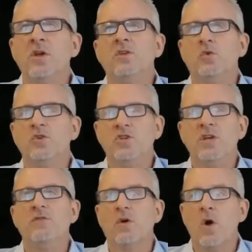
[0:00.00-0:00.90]
to achieve
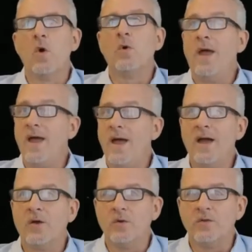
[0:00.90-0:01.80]
their own AI
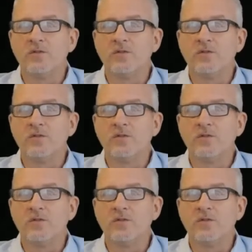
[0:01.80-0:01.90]
goals.